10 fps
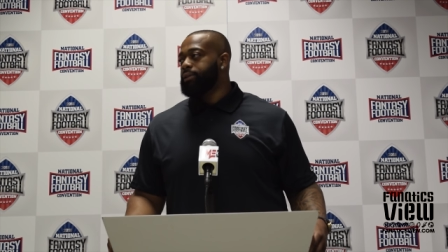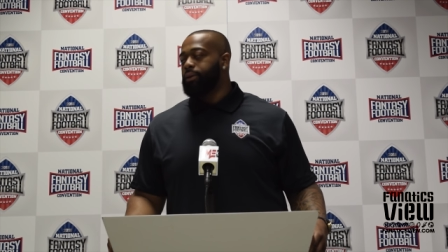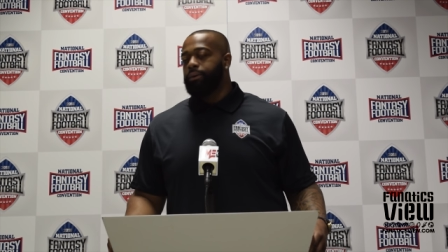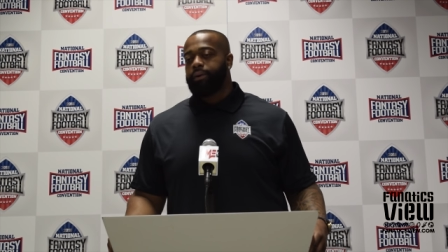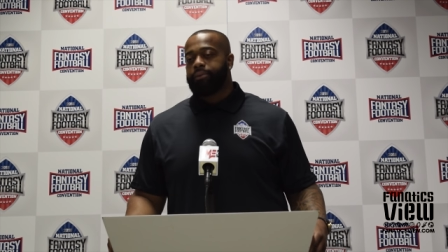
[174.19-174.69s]
You
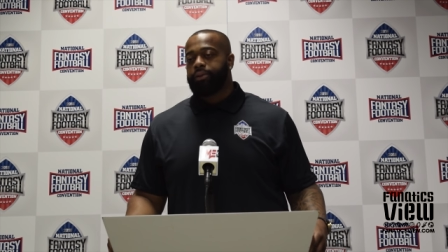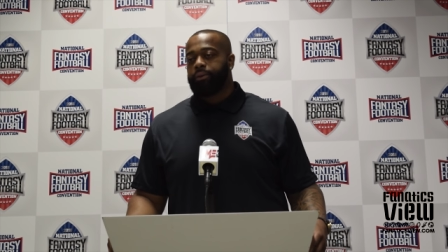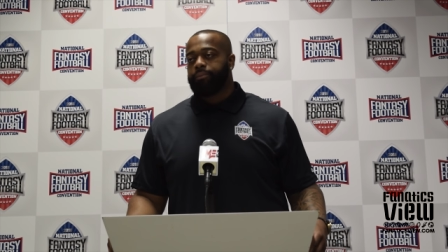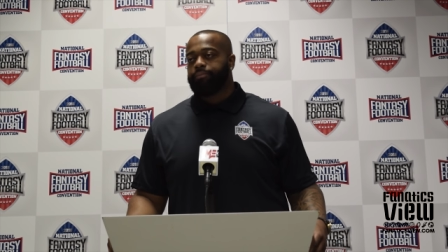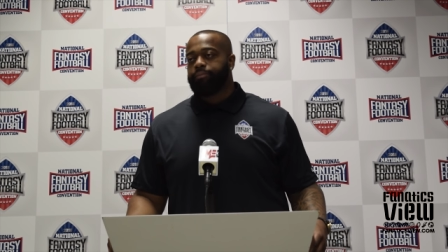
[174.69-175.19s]
know, um,
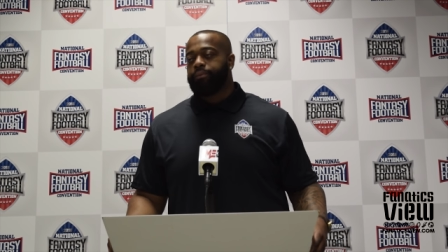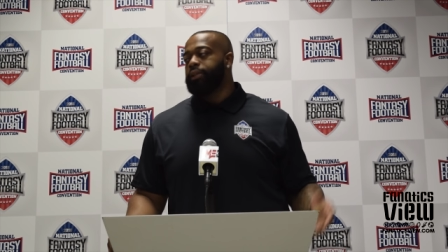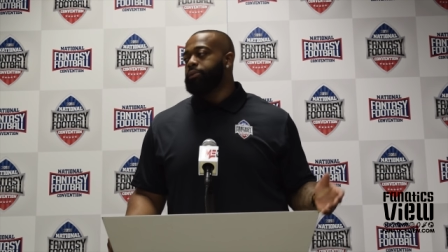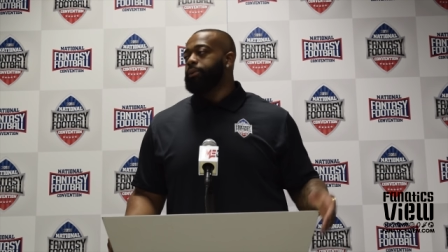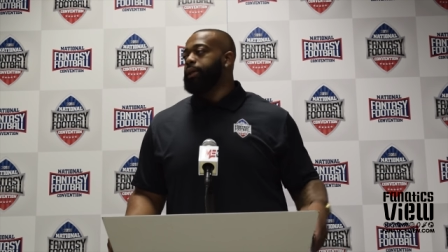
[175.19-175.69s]
so
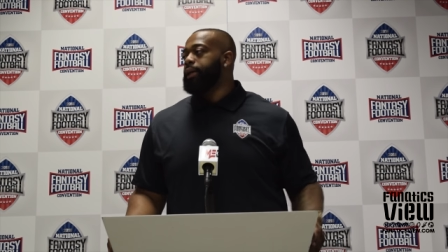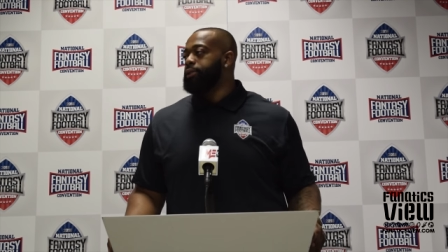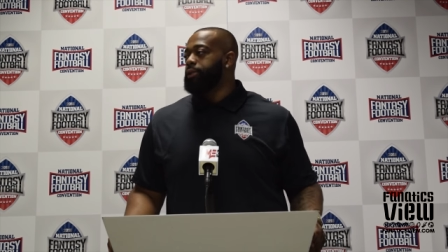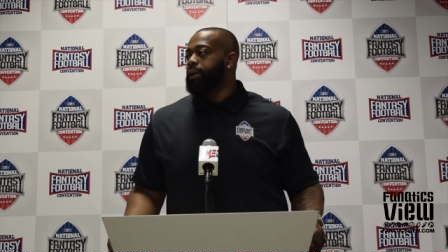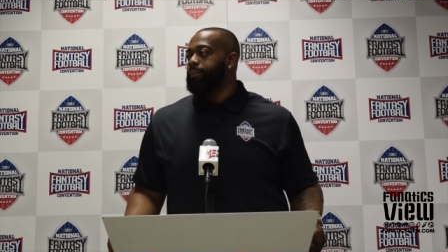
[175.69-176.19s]
that's what we're
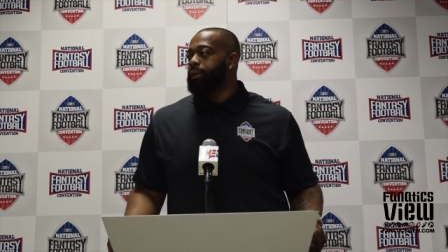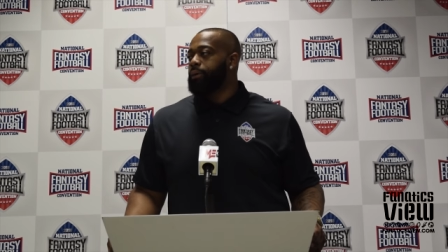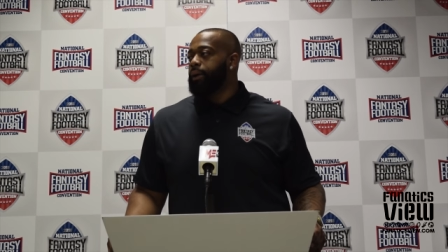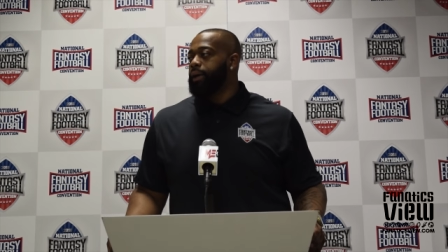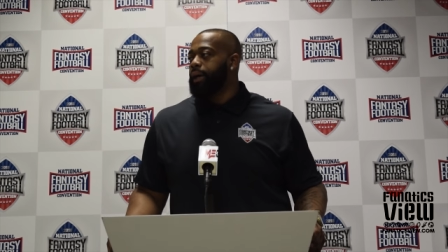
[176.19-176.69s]
trying to build
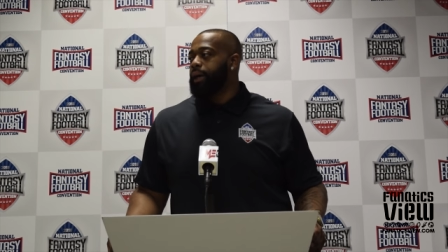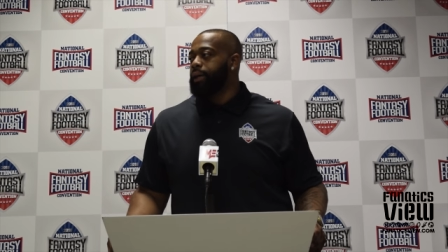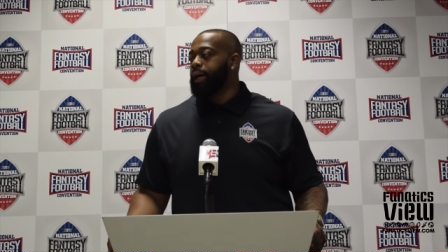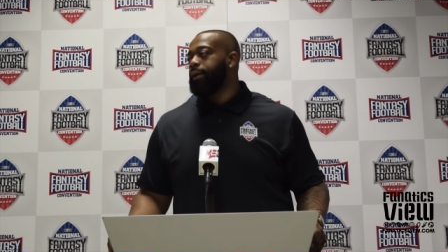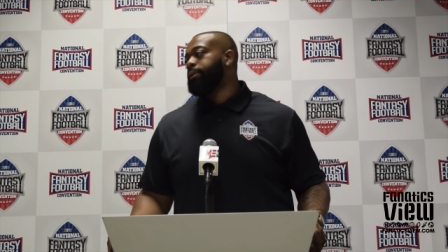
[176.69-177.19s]
right now.
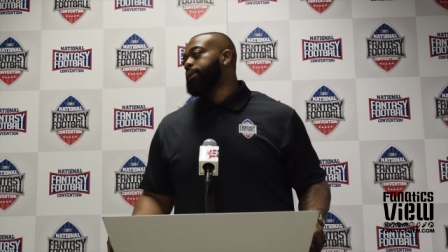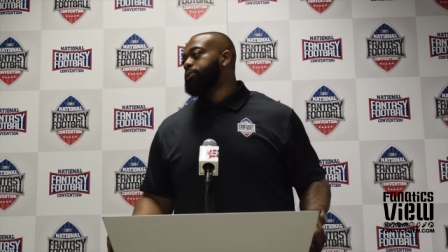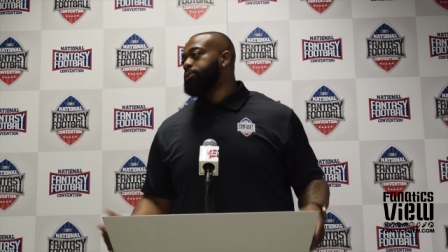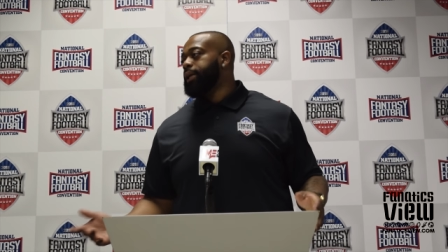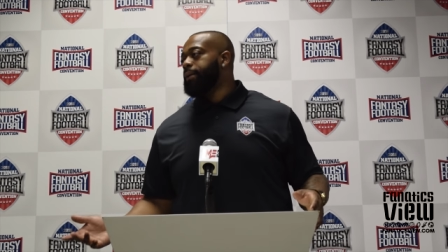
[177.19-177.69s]
Kind of
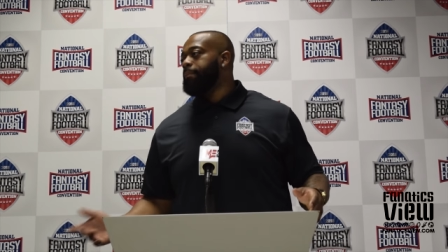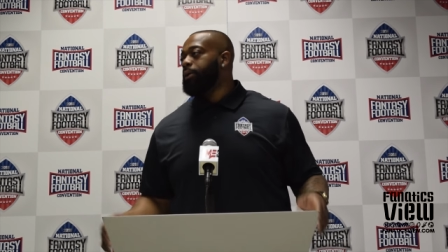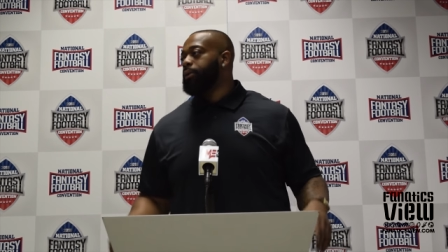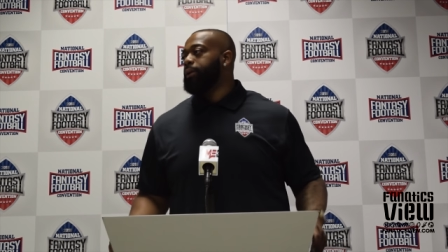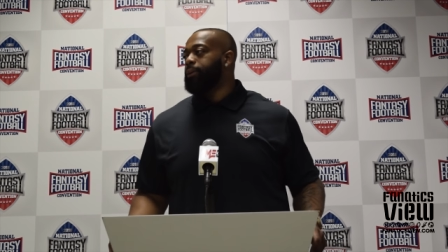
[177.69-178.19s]
use that
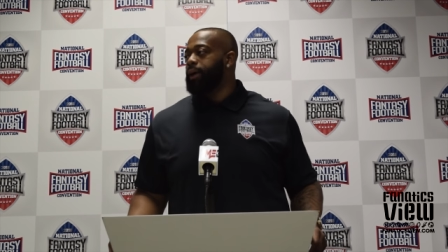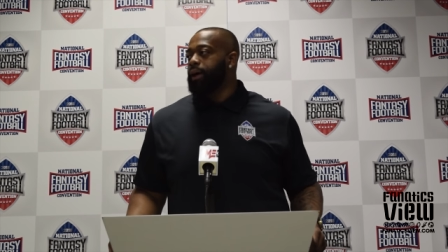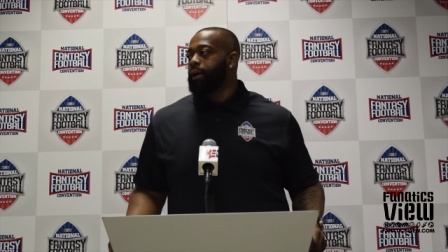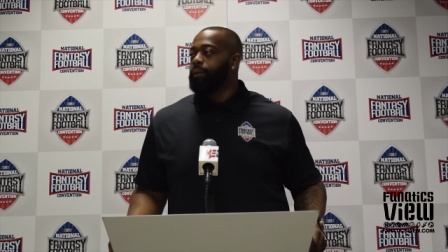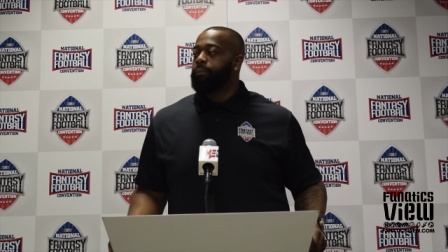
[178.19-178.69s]
mold that we
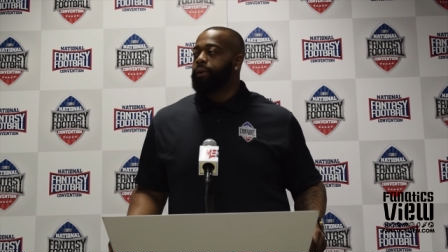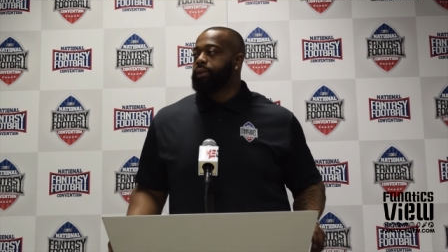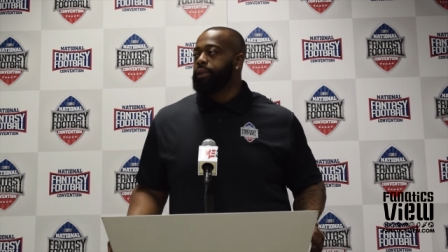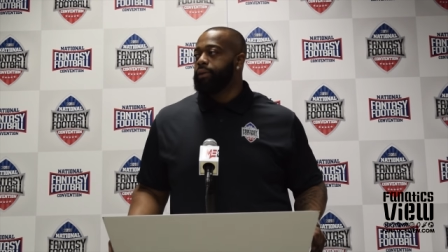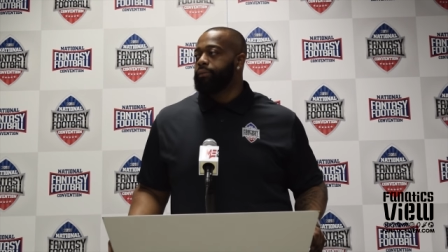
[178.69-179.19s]
had here and bring it
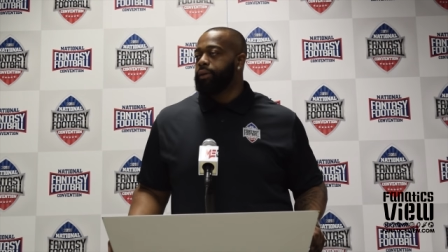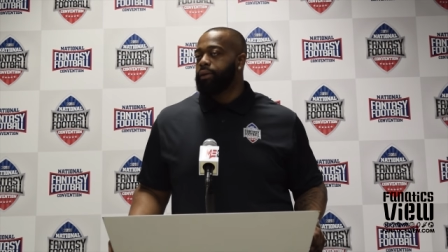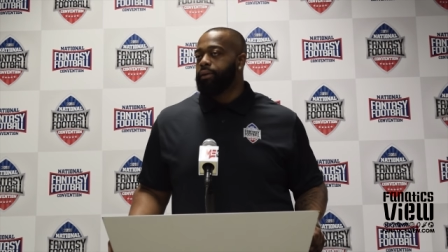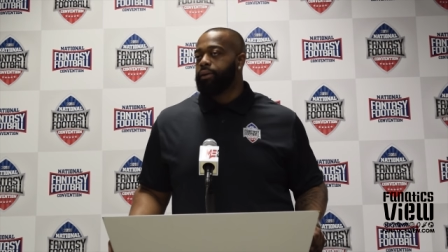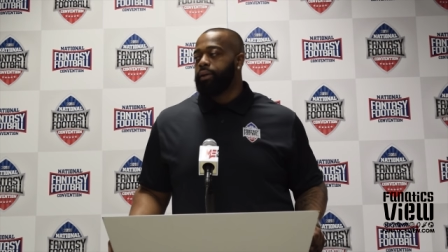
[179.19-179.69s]
to Denver. And,
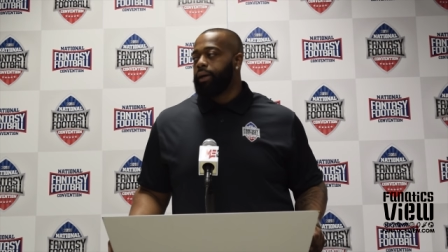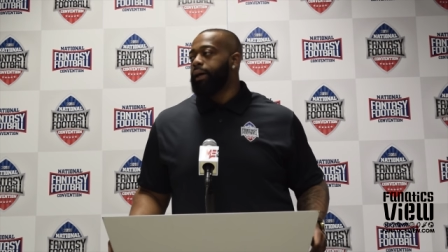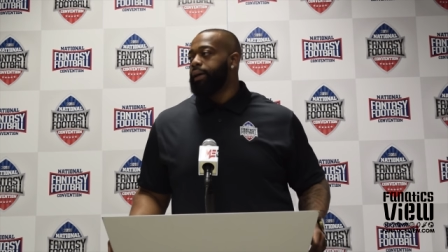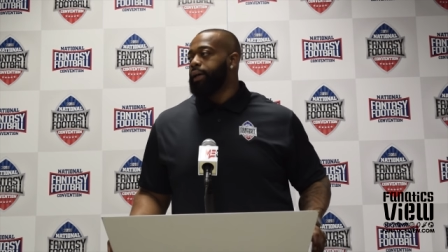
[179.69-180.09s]
uh, had that